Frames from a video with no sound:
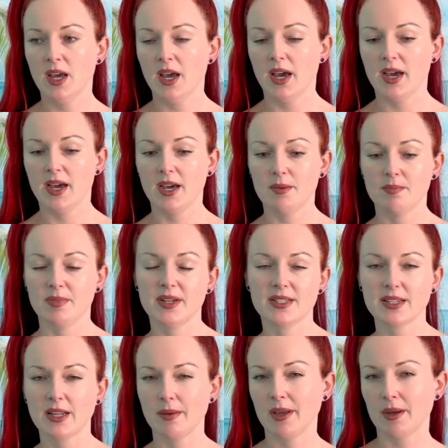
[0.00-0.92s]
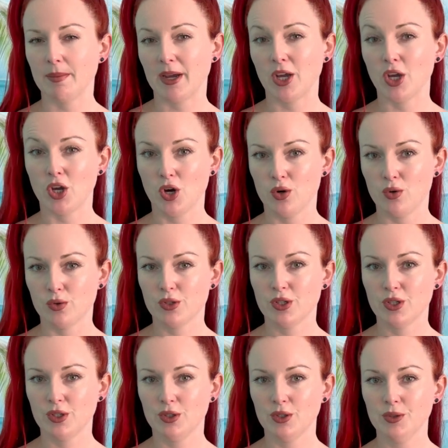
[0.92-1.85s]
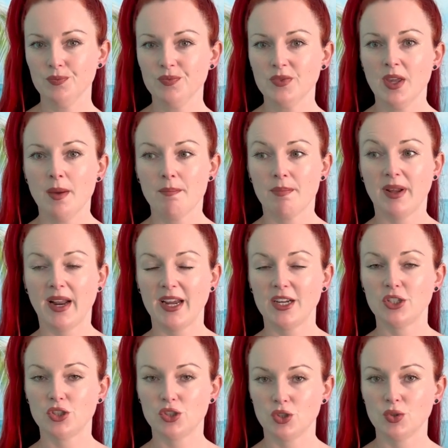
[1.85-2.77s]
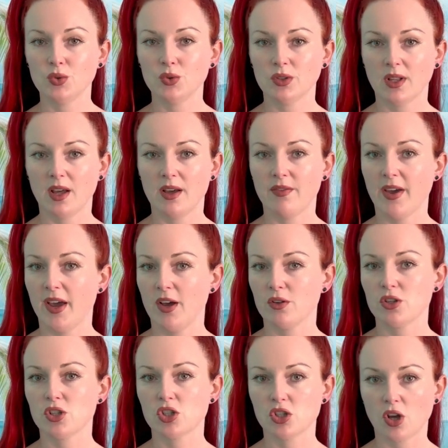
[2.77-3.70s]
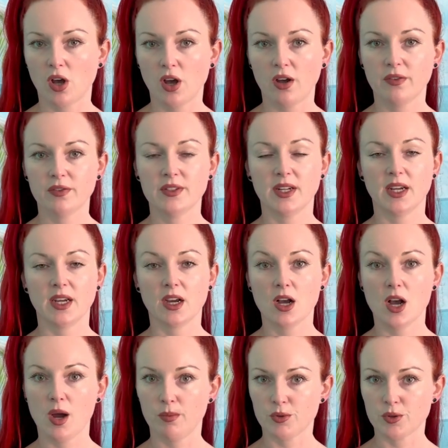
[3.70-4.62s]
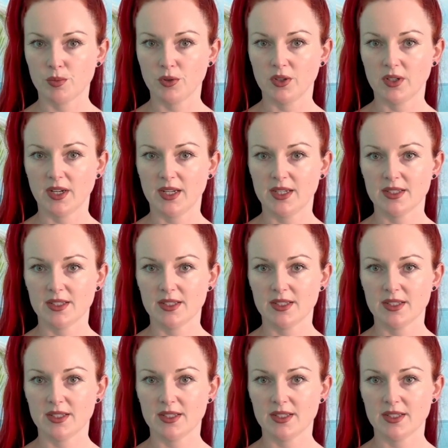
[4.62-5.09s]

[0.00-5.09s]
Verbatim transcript: um, but it's not like my go-to, but I do love how soft and comfortable it